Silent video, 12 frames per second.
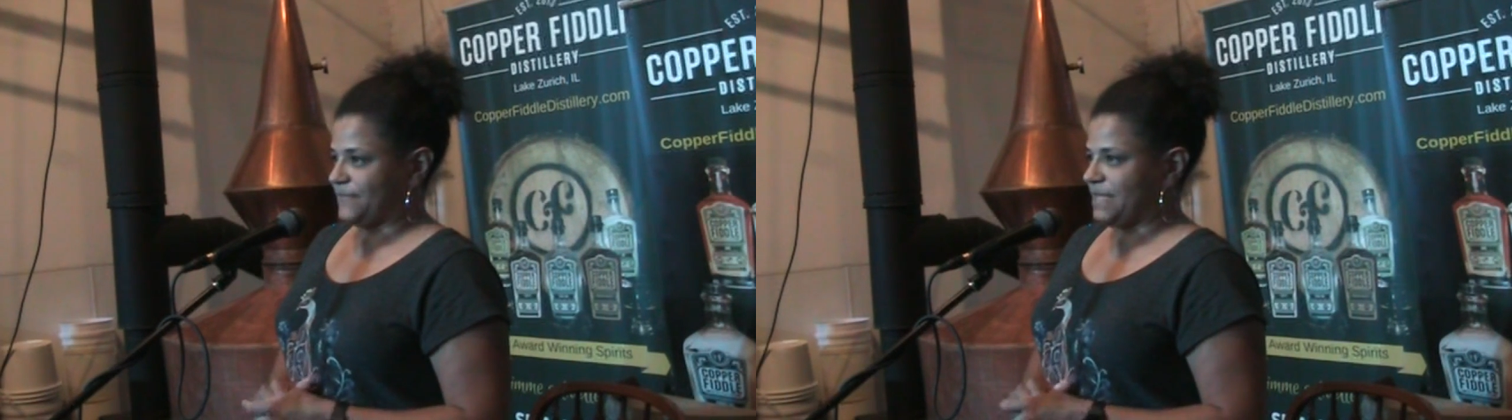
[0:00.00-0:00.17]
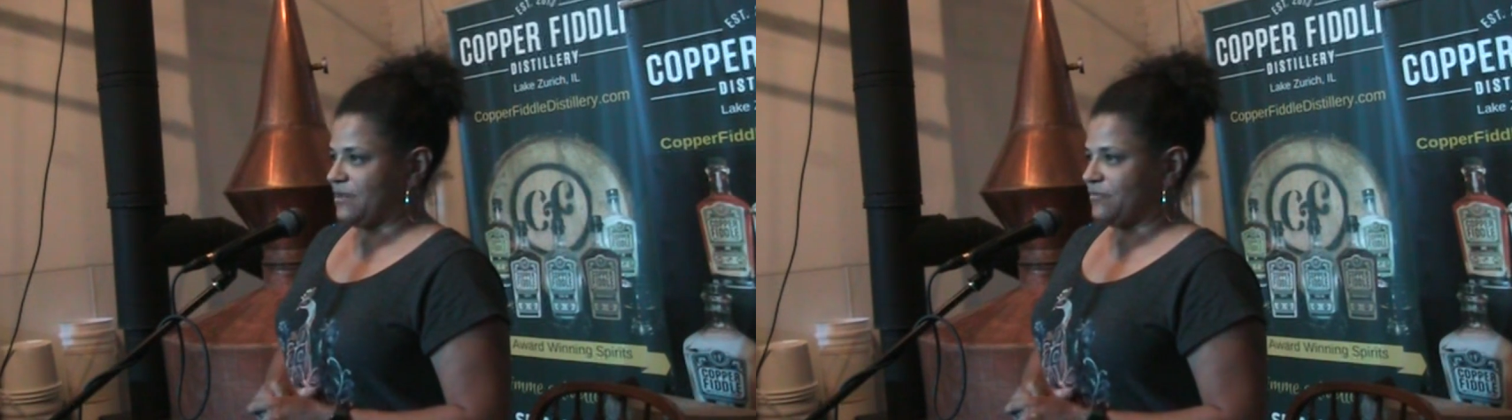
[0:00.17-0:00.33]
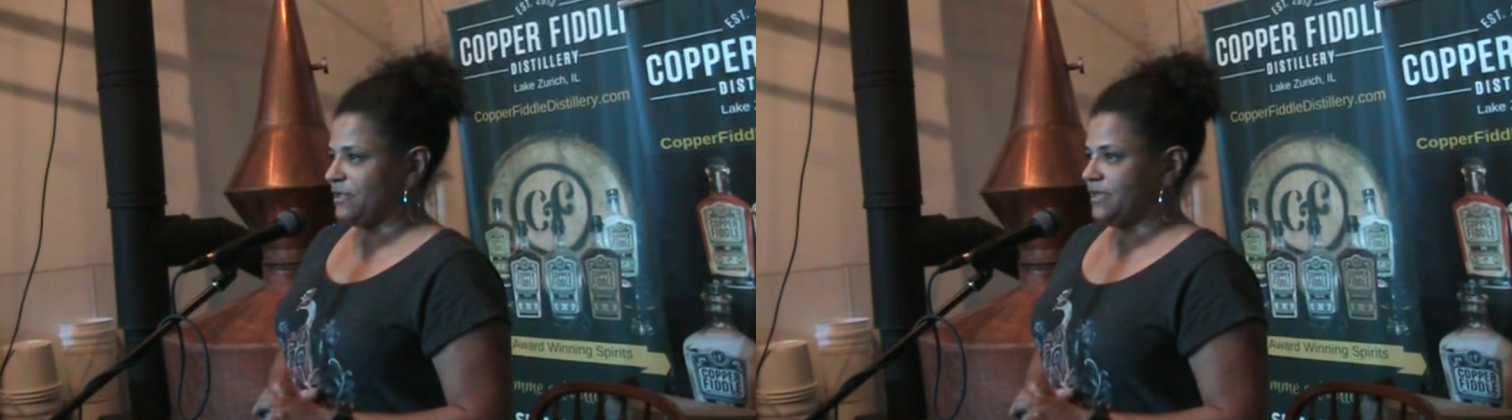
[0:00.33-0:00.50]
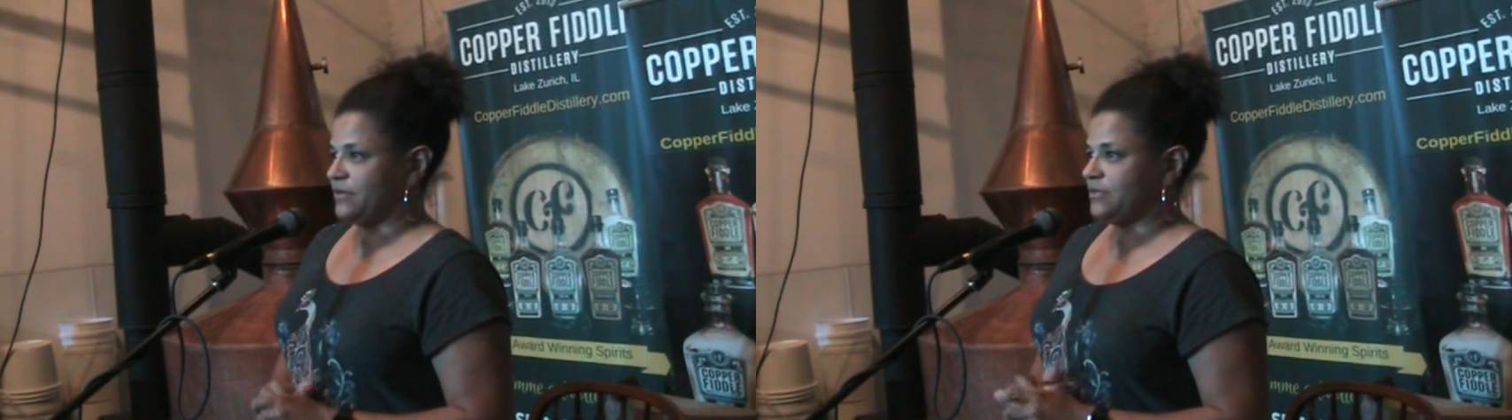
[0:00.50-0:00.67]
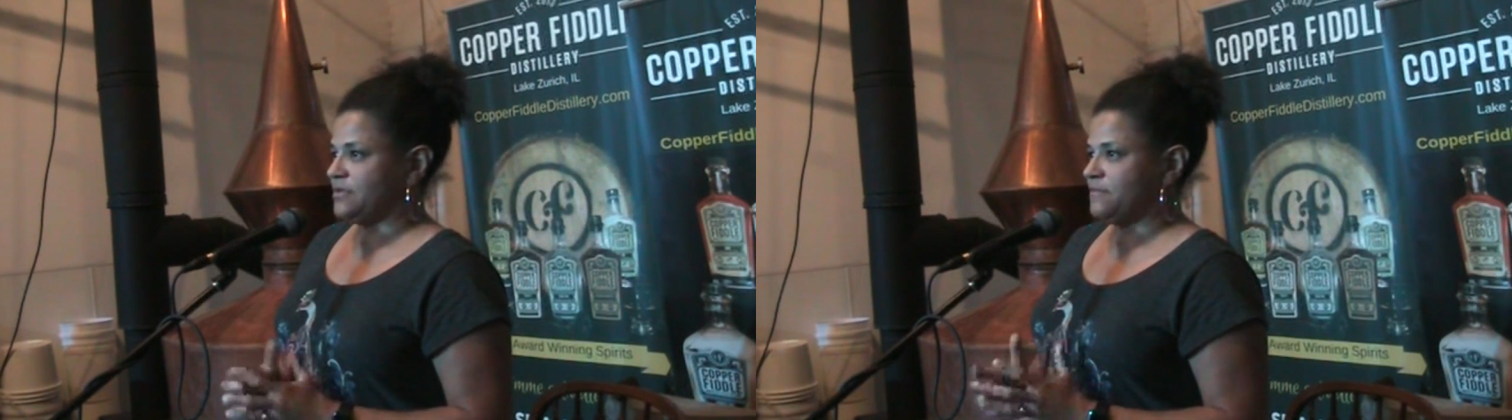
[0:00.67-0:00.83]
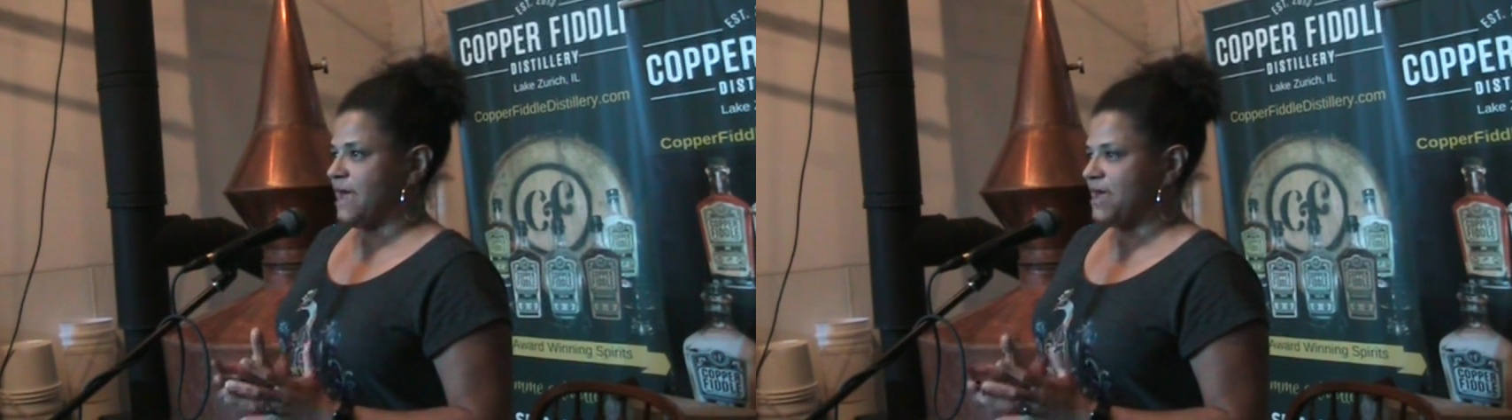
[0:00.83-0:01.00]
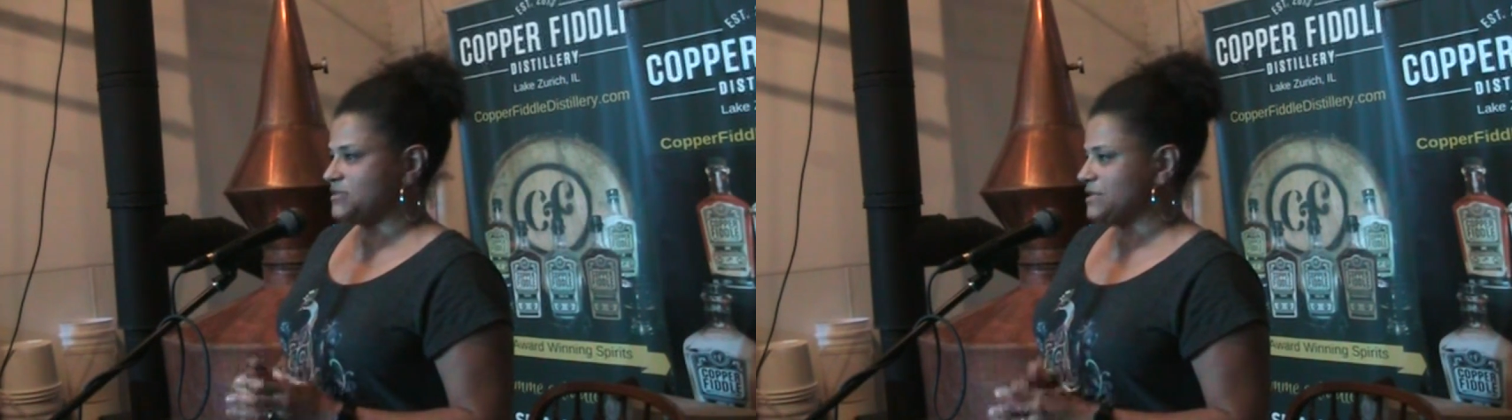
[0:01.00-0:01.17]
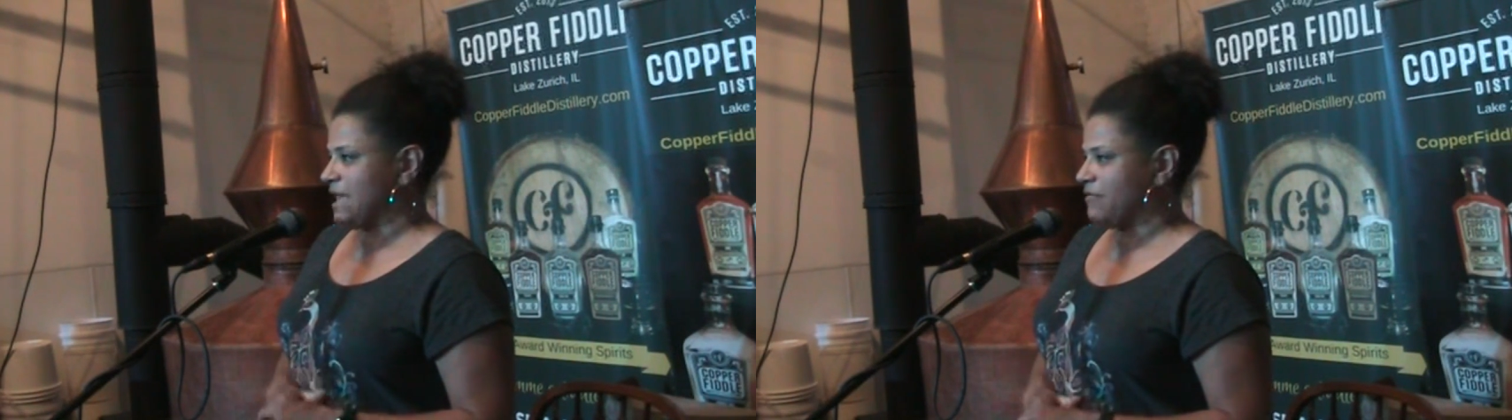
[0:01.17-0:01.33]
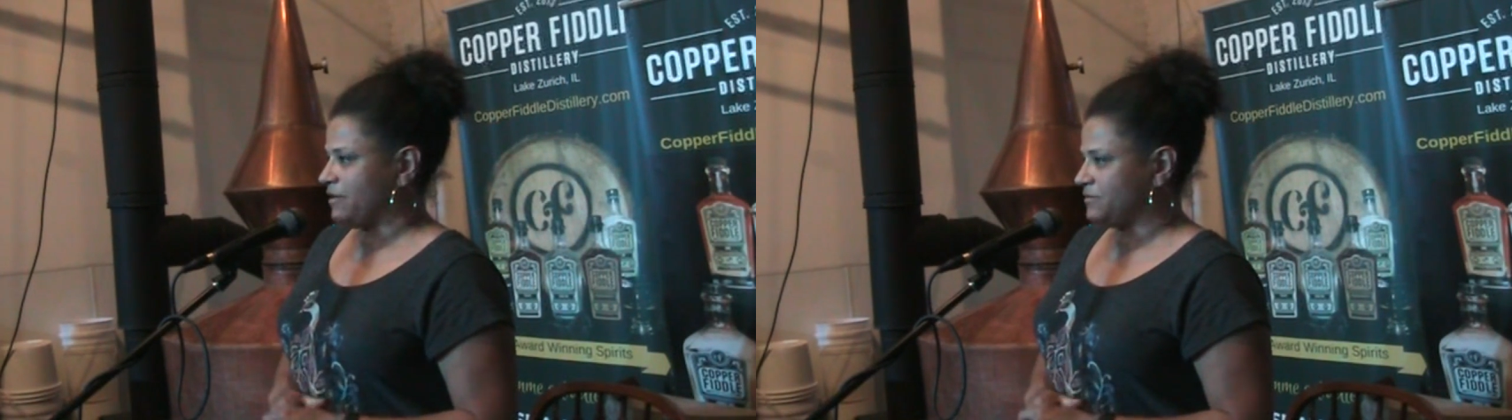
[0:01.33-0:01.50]
I really couldn't imagine
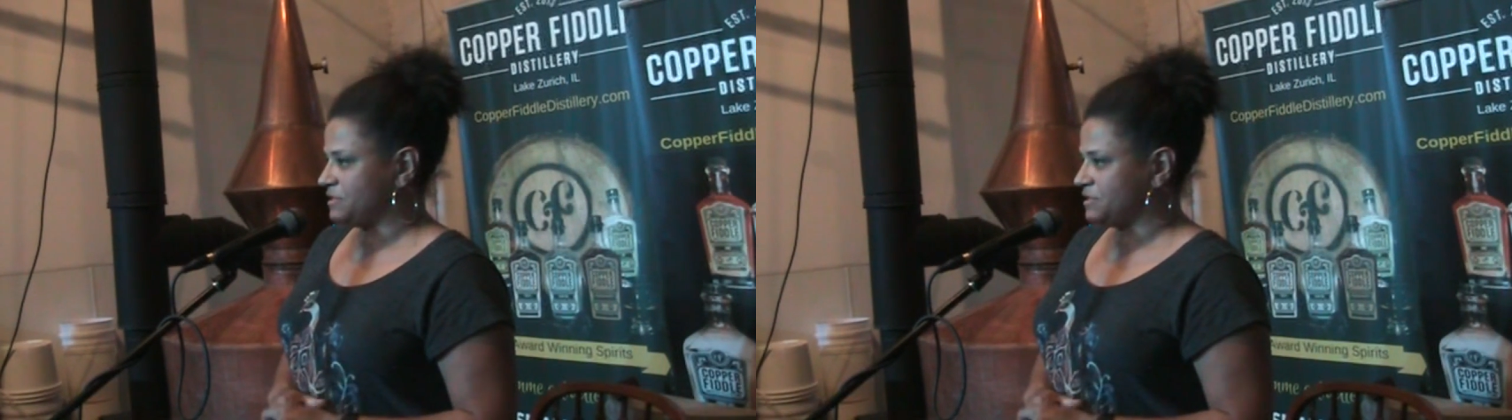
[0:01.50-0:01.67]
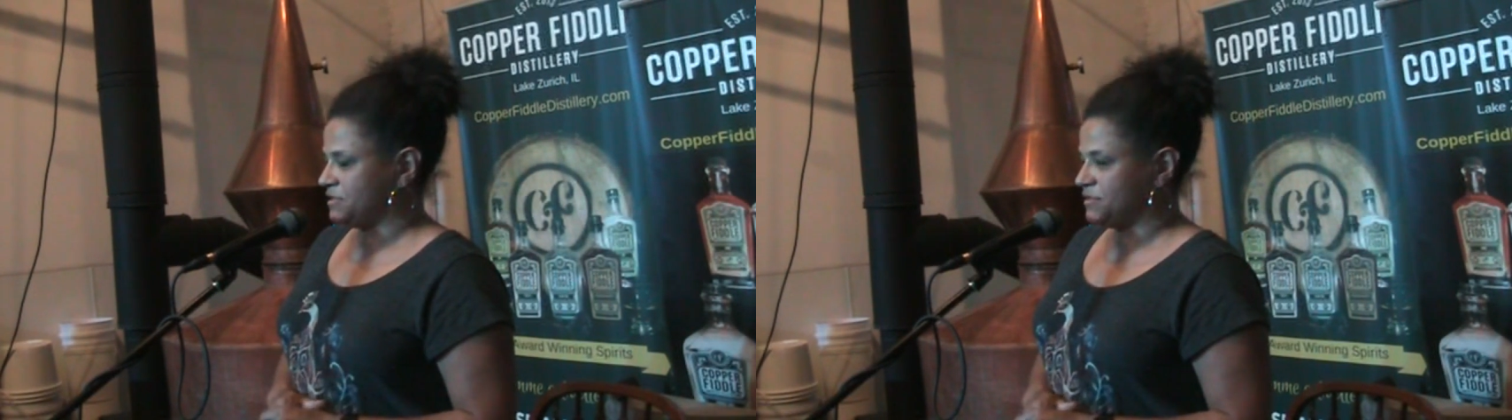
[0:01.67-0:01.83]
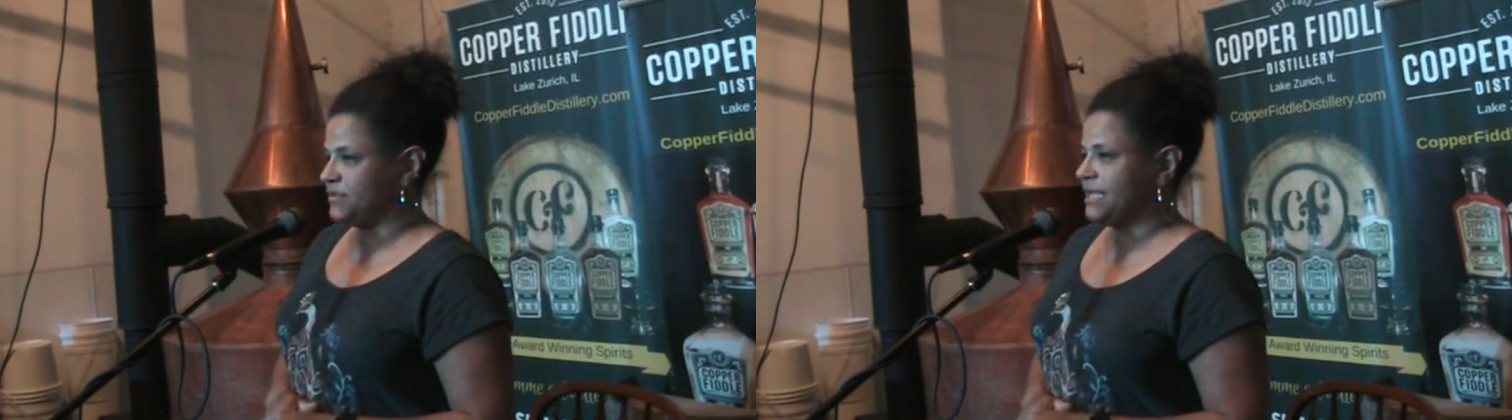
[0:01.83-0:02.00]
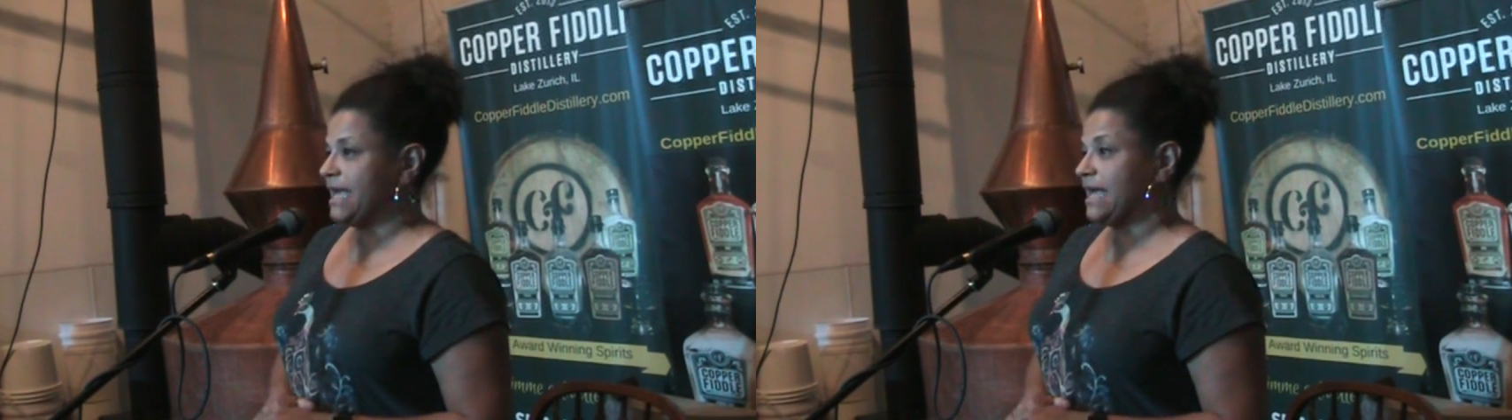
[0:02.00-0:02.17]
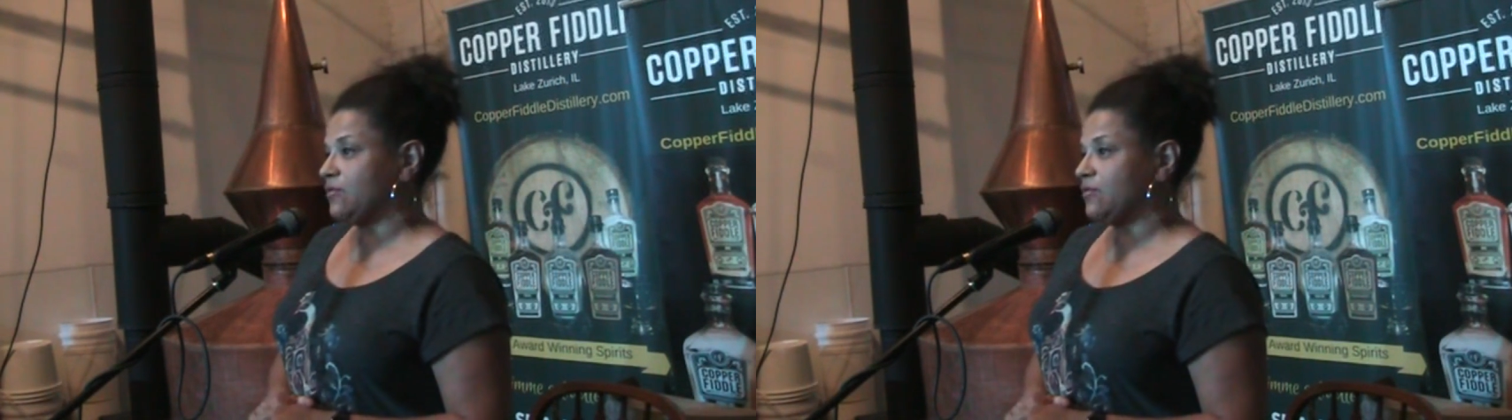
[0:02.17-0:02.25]
how I was going to do that,